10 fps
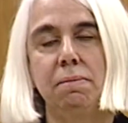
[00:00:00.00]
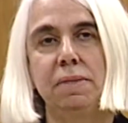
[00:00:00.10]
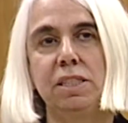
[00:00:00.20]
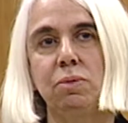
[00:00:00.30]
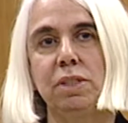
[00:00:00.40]

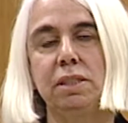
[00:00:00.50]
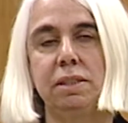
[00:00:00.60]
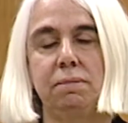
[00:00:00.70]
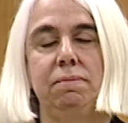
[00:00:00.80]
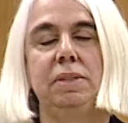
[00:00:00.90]
This
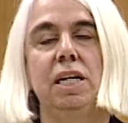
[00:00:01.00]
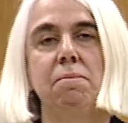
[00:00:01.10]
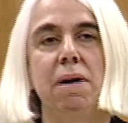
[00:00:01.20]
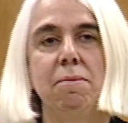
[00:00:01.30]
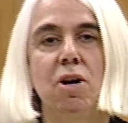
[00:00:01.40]
was
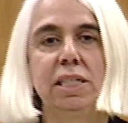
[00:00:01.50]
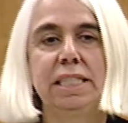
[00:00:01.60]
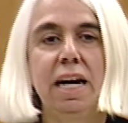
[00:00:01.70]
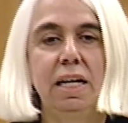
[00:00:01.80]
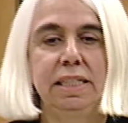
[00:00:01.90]
done by
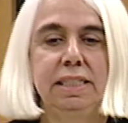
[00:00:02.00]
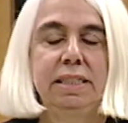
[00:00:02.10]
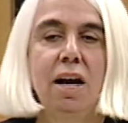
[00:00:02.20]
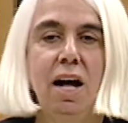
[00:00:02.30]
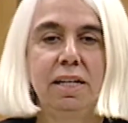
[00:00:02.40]
Martel and
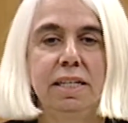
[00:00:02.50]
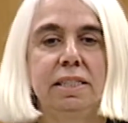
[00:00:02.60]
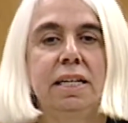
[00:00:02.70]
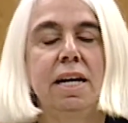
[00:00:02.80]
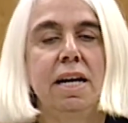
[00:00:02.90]
his colleagues.